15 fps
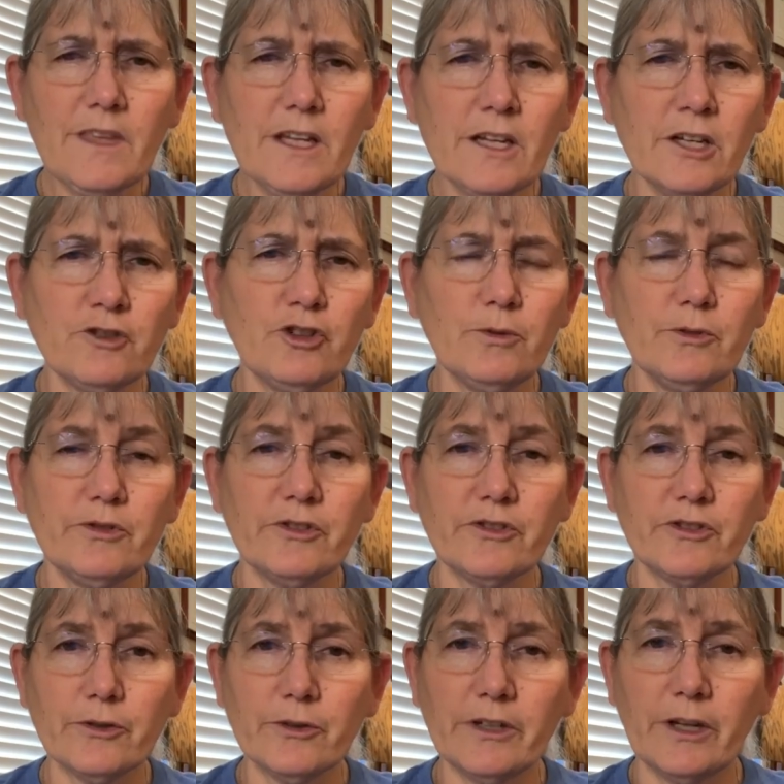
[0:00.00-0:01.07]
as she was
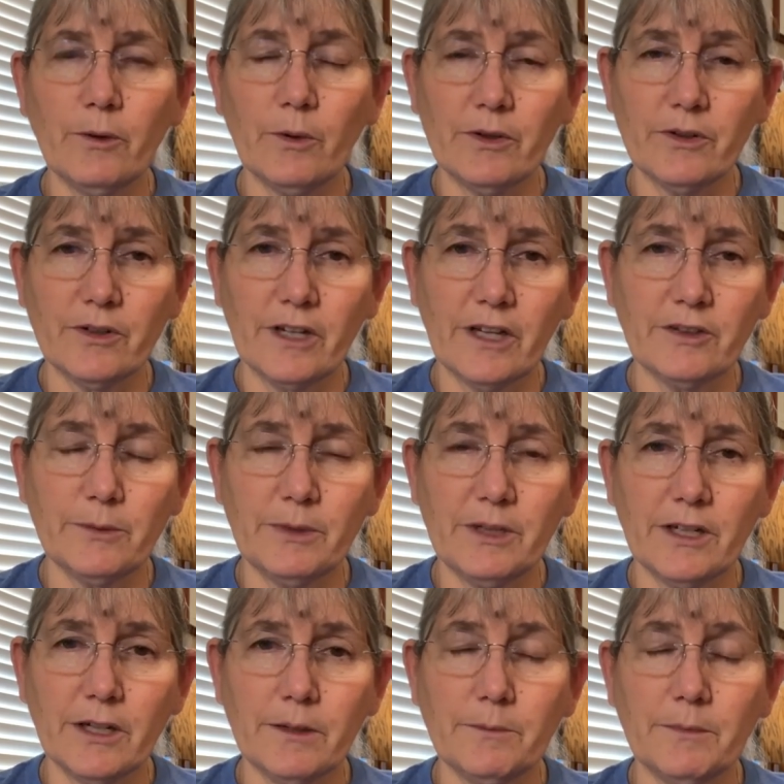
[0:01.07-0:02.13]
discerning whether or not to
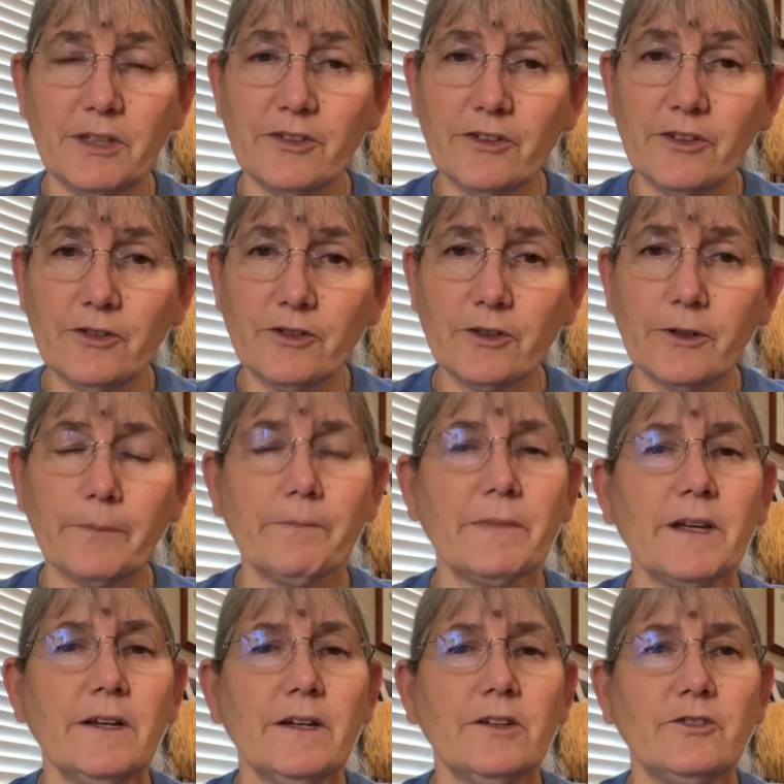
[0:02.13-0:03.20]
become a sister,
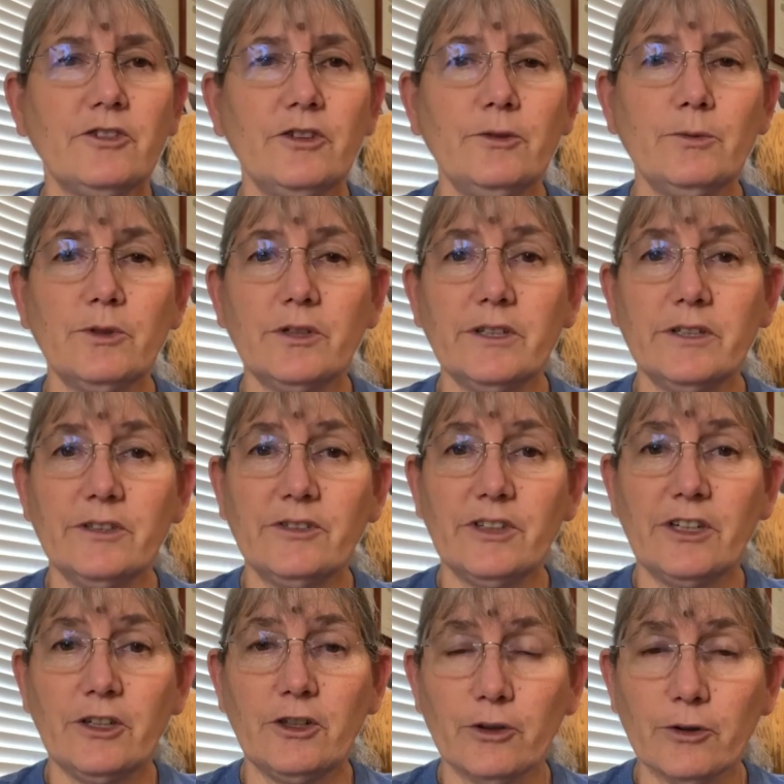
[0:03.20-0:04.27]
she was
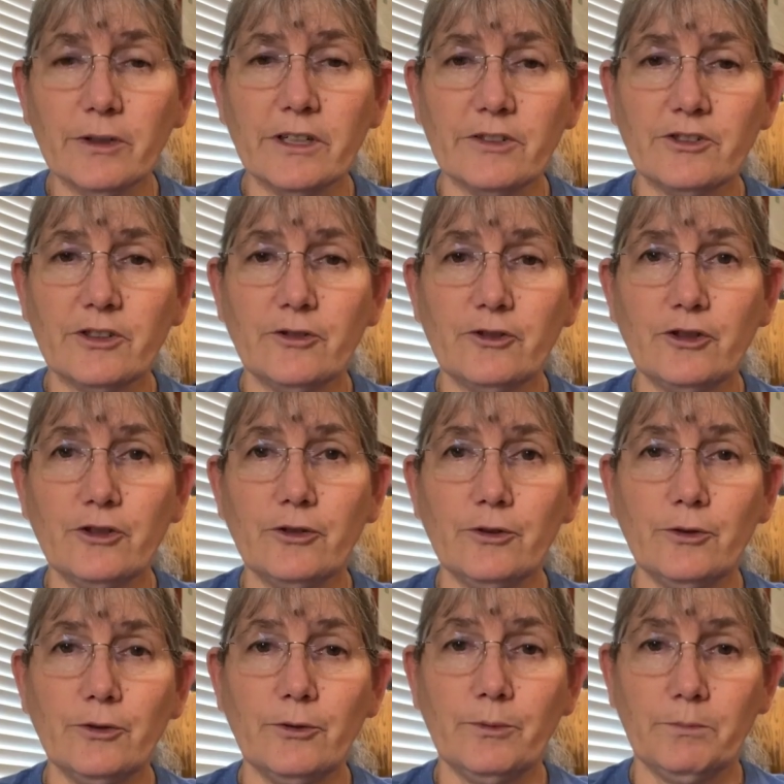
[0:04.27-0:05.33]
encouraged
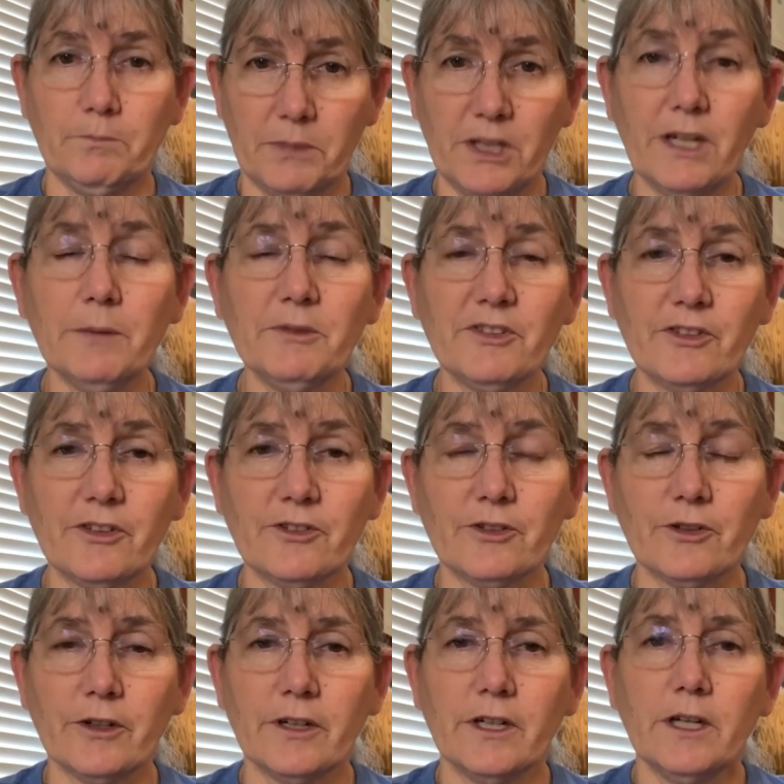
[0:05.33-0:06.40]
to become a
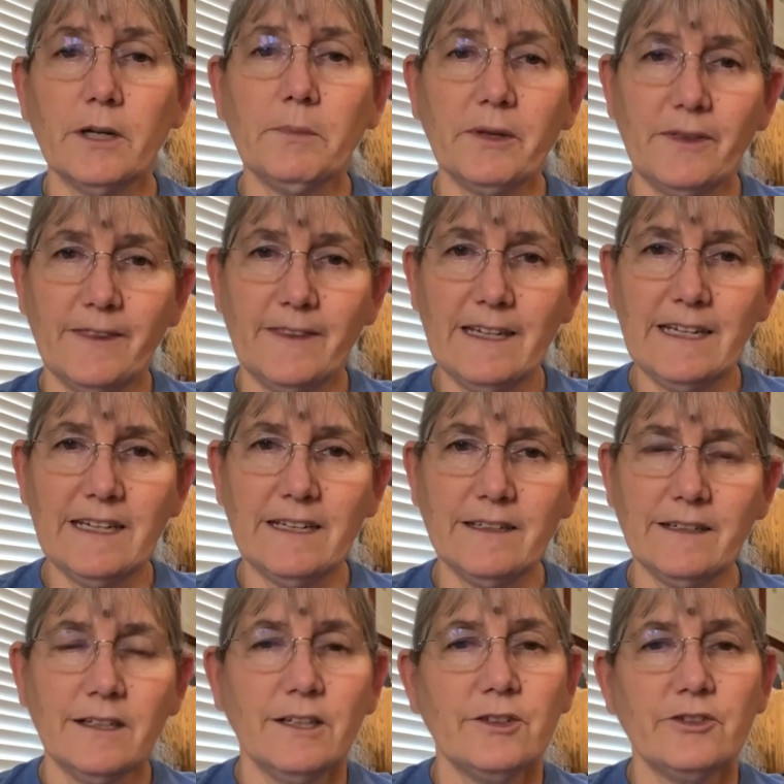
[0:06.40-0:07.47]
sister, but
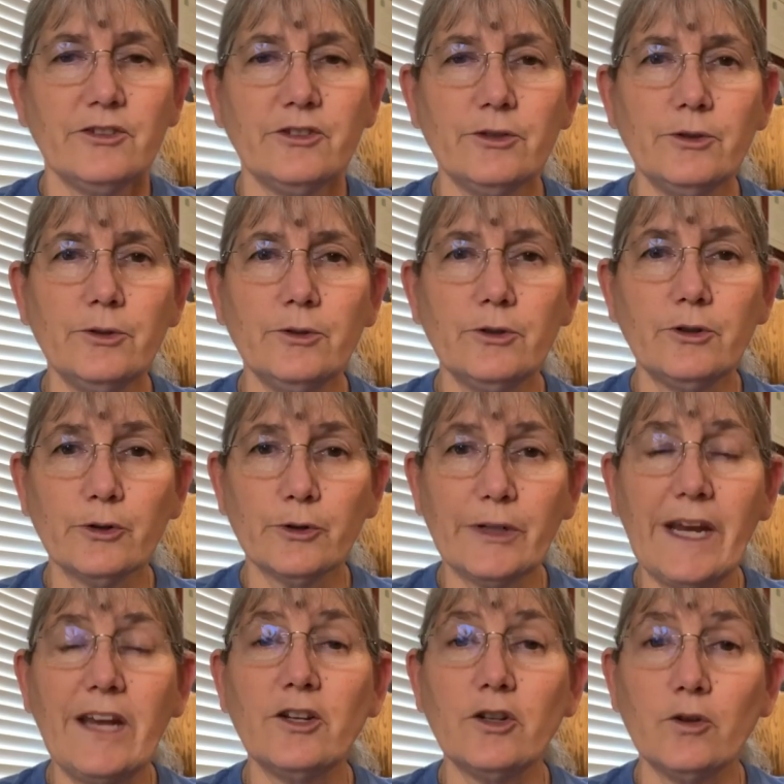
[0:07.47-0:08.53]
then to
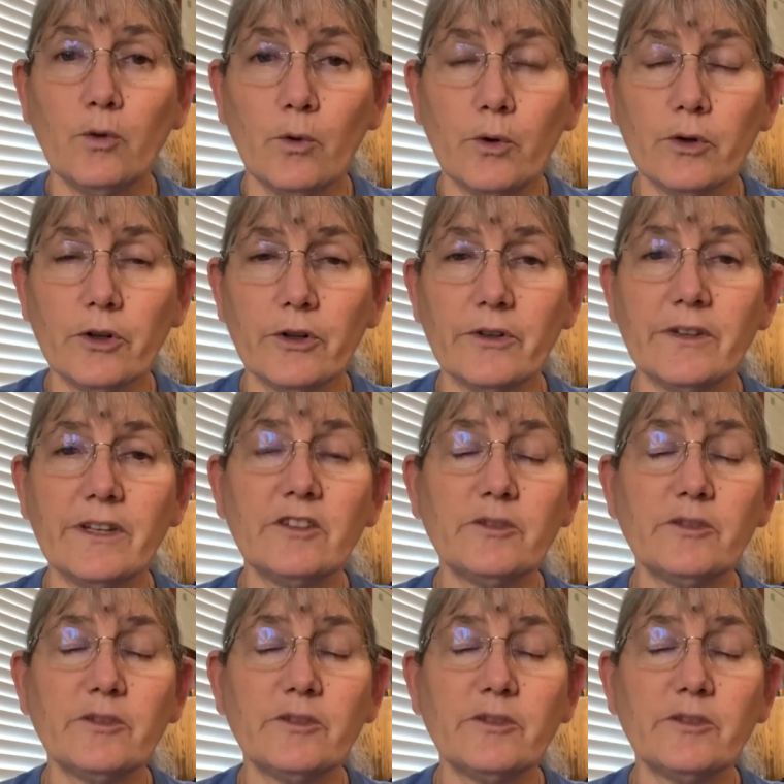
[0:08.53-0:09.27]
create an order that